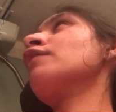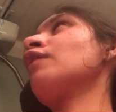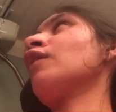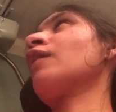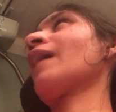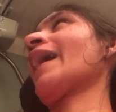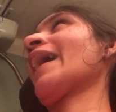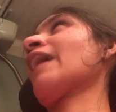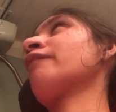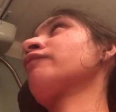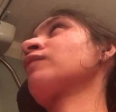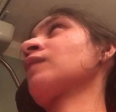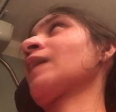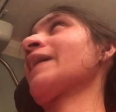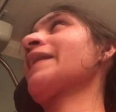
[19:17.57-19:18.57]
or I have
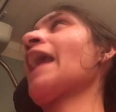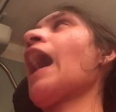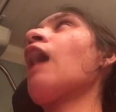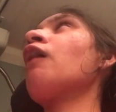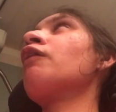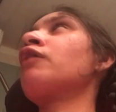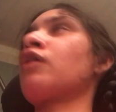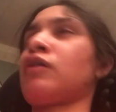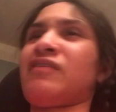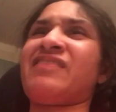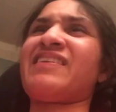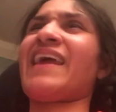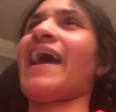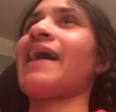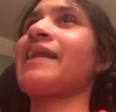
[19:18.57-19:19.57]
to lay down or
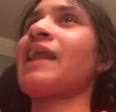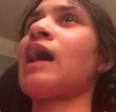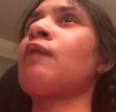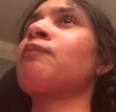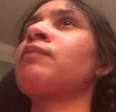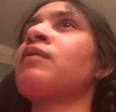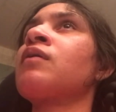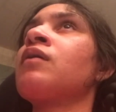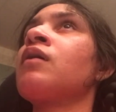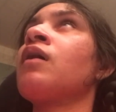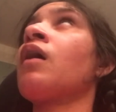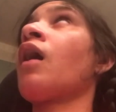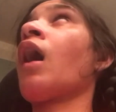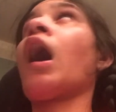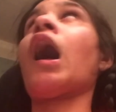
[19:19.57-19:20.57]
stand up.
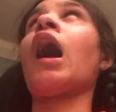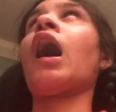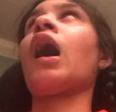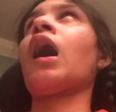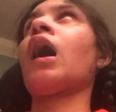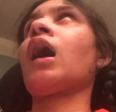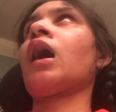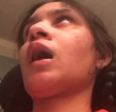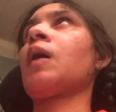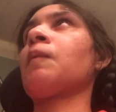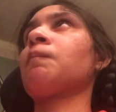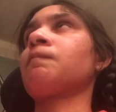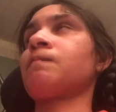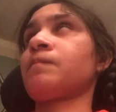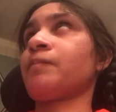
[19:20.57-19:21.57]

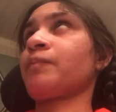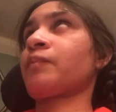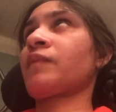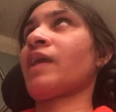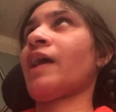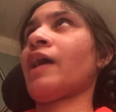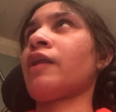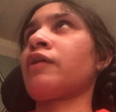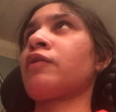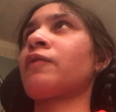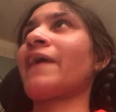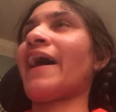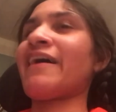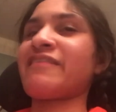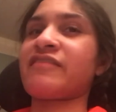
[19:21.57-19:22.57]
And you
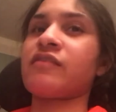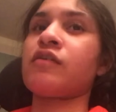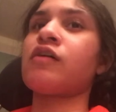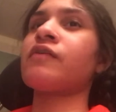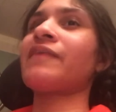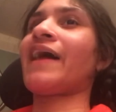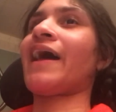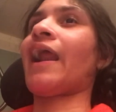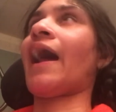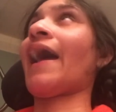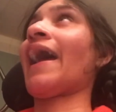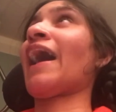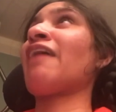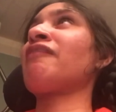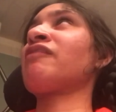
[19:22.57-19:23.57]
guys know that I
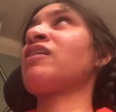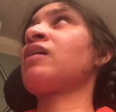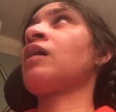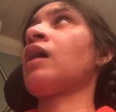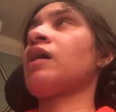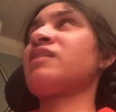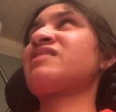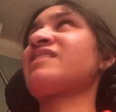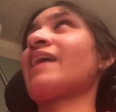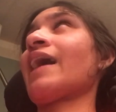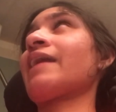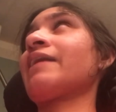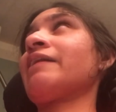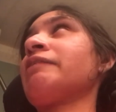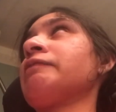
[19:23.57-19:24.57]
have a
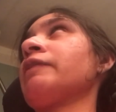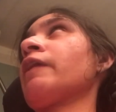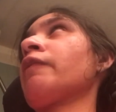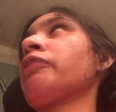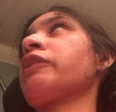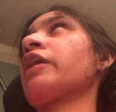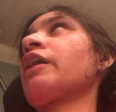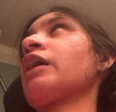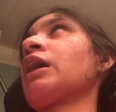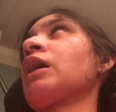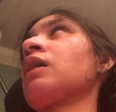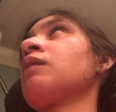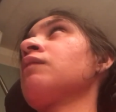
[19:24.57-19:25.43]
standing wheelchair.